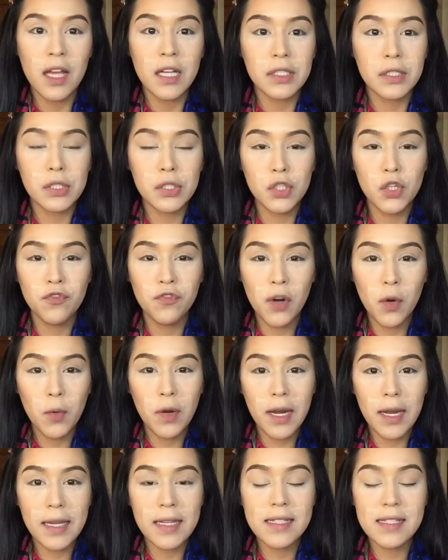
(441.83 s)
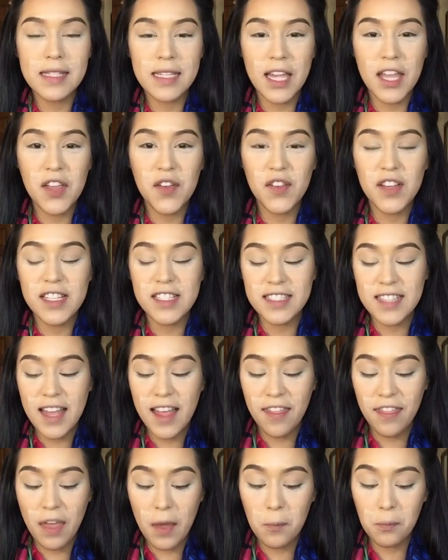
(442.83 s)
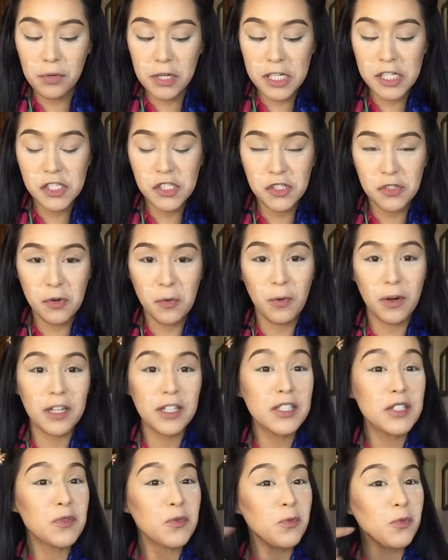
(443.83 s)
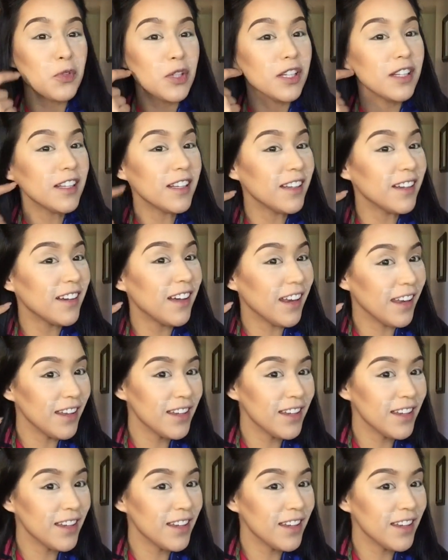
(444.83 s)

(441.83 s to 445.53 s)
So far what I could tell you is that that brush works really good.